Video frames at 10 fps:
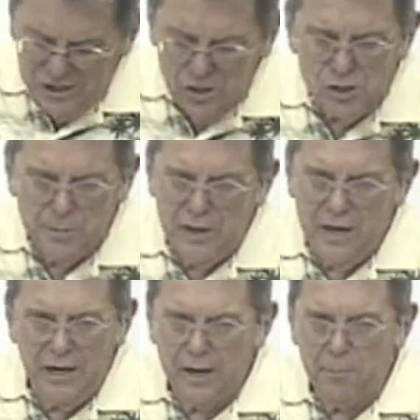just the
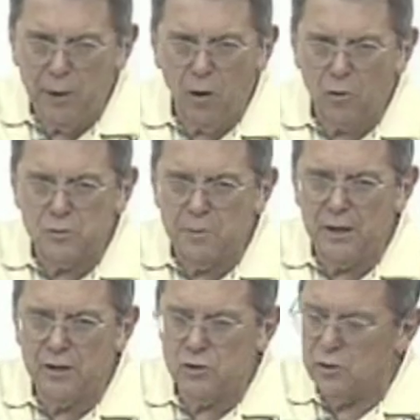beginning of Paul's
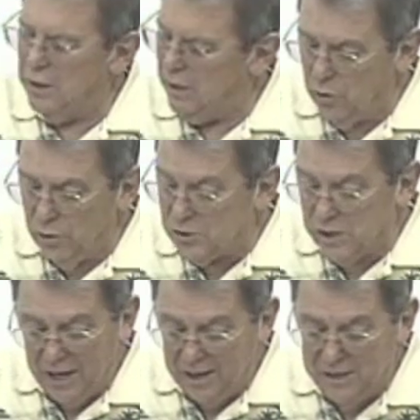ministry. And you can
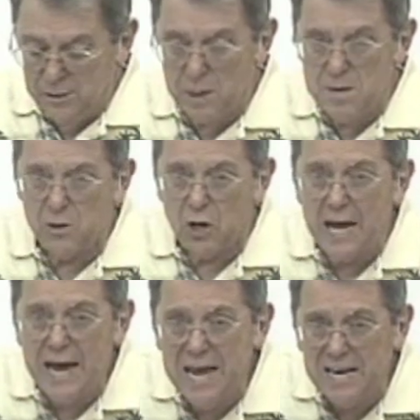see how these people
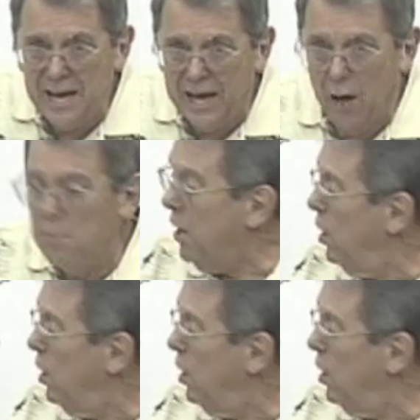hate him